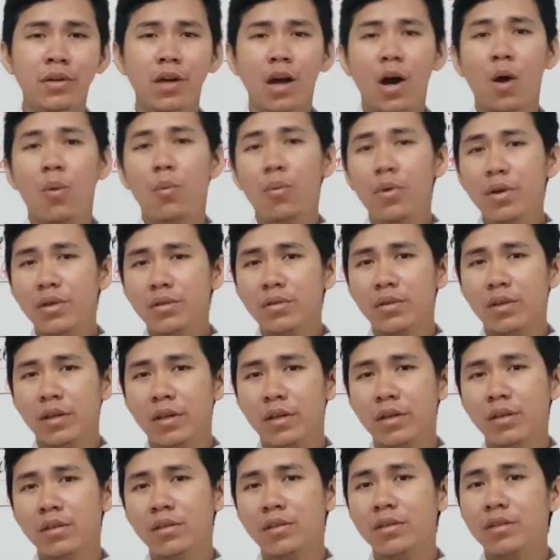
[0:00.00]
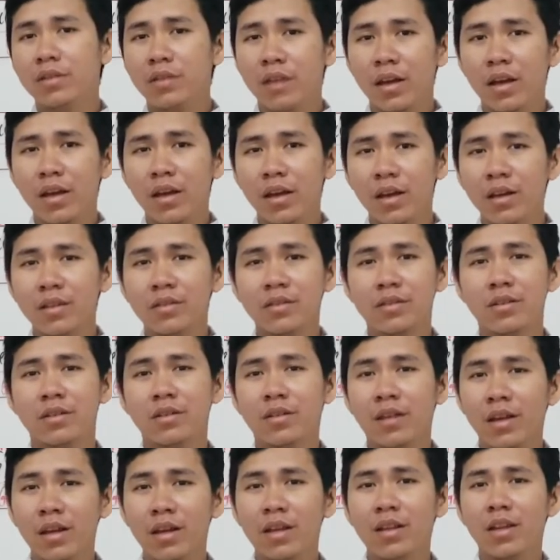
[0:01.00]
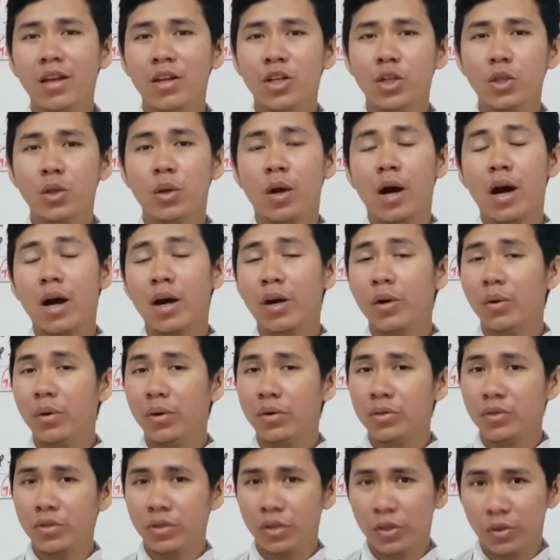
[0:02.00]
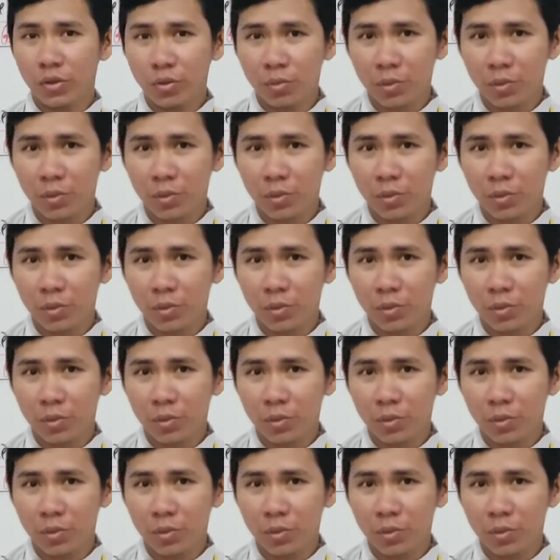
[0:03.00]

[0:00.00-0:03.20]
obviously today is the day that you are going to do